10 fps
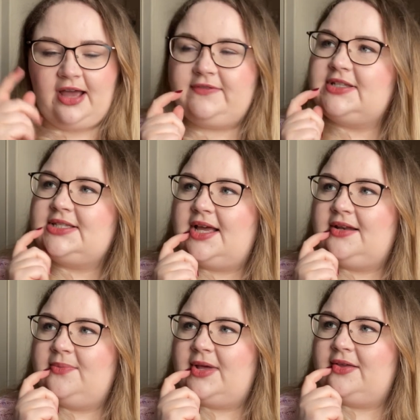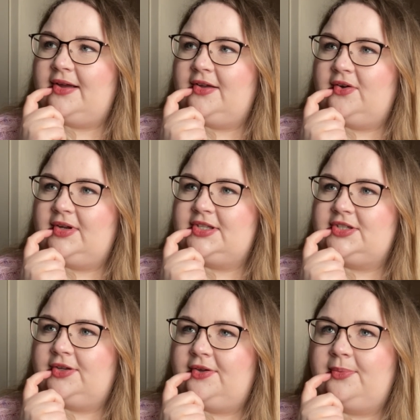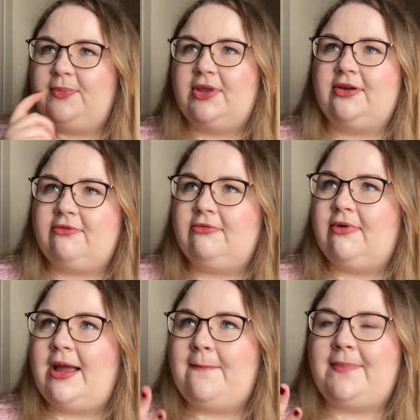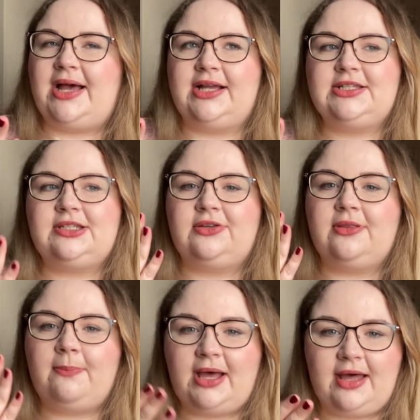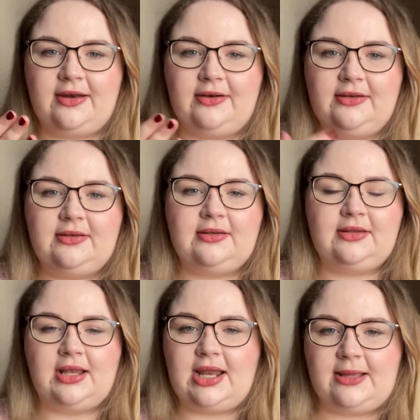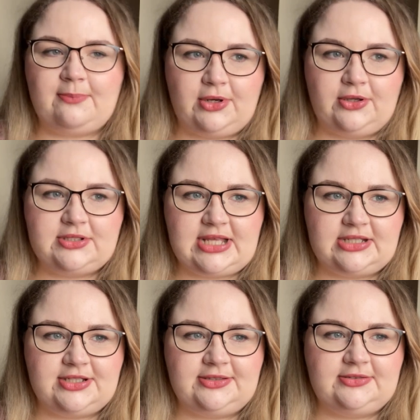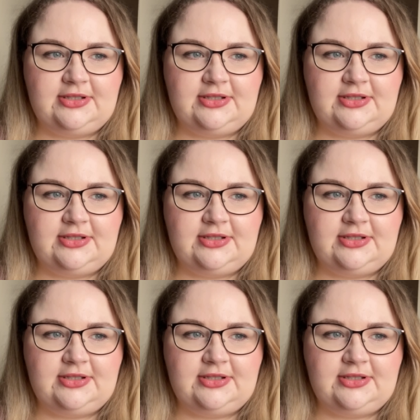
I haven't decided whether I'm going to pull it right back to the pattern, the light blue section,